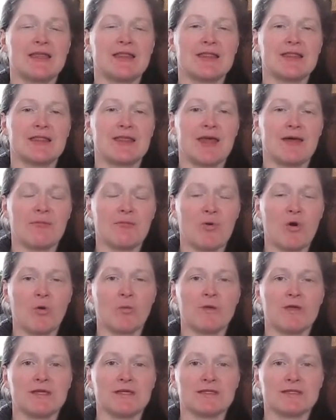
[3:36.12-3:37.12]
that
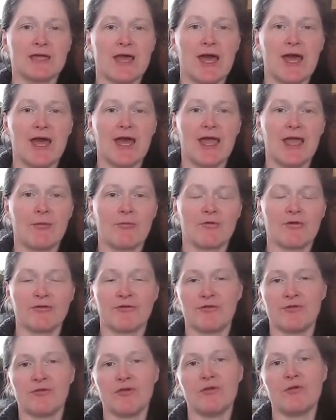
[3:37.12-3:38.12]
moment in time where
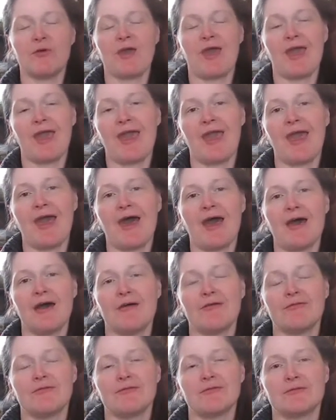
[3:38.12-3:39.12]
few
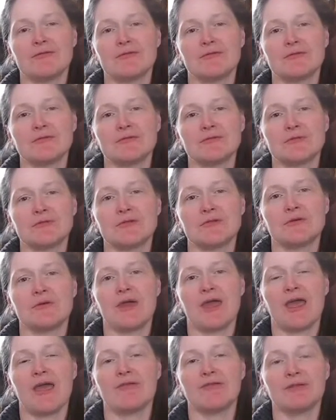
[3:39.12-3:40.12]
have to
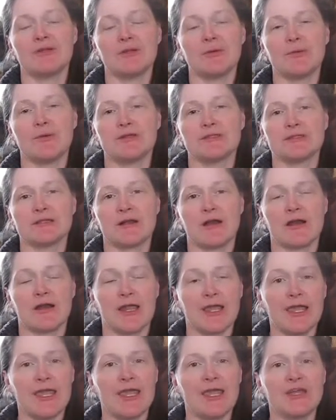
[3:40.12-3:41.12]
have little ones at our
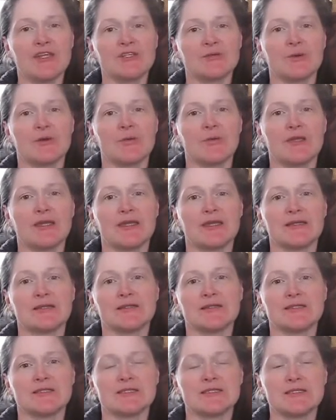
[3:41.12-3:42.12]
age where we
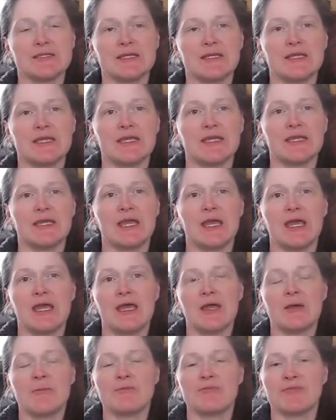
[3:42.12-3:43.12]
can see
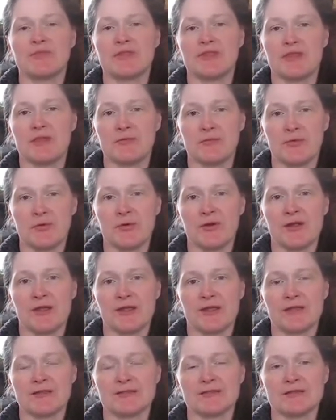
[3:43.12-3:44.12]
the
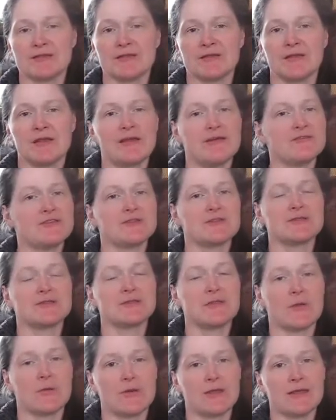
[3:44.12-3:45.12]
importance of just
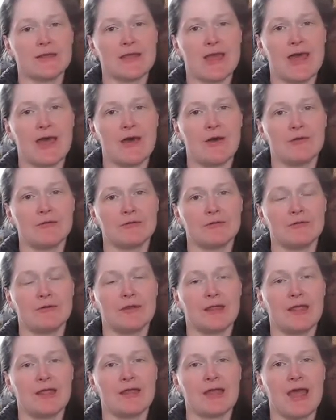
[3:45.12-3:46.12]
slowing down
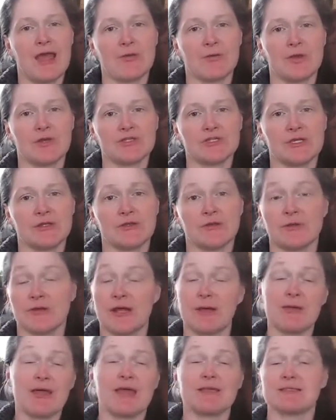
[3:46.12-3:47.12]
and not rushing through. And
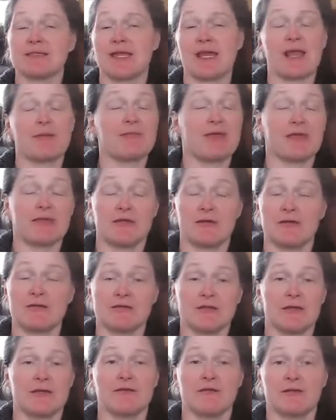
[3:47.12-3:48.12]
I'm not saying I'm not guilty.